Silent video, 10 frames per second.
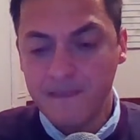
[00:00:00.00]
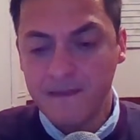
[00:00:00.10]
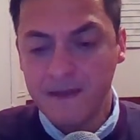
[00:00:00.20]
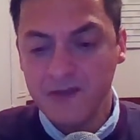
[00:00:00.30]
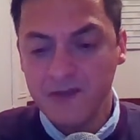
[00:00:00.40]

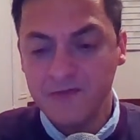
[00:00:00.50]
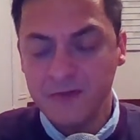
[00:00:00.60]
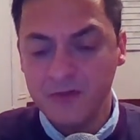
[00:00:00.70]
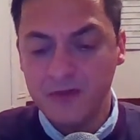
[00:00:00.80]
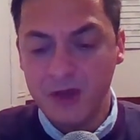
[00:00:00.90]
If
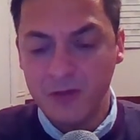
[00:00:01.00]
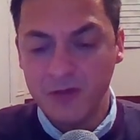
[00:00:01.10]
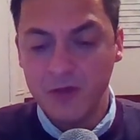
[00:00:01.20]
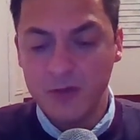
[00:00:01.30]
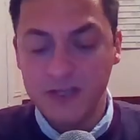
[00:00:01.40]
you don't
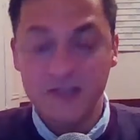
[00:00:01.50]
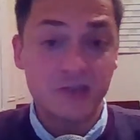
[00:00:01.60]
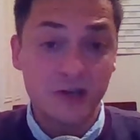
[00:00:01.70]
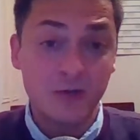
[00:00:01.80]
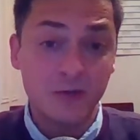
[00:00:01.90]
know where to
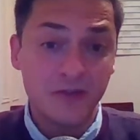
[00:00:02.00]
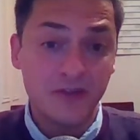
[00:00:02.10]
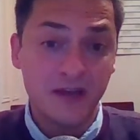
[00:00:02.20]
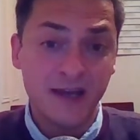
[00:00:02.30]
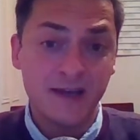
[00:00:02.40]
start with
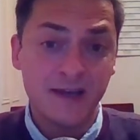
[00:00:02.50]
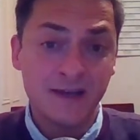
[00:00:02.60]
that,